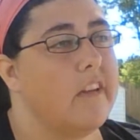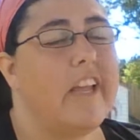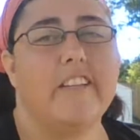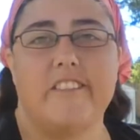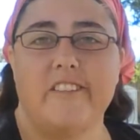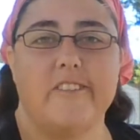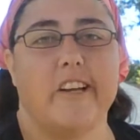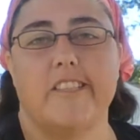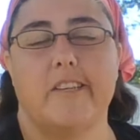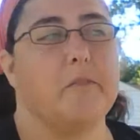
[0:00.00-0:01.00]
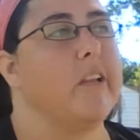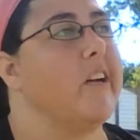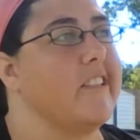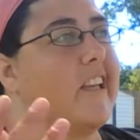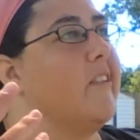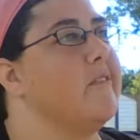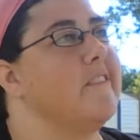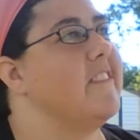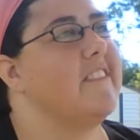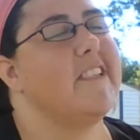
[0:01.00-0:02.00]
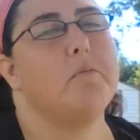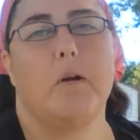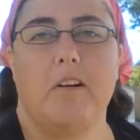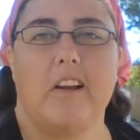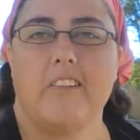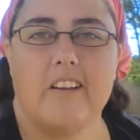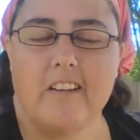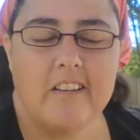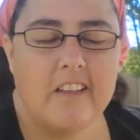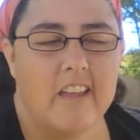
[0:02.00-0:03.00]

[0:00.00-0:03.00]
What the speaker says: 18 or 19, we lost count. Somewhere around there.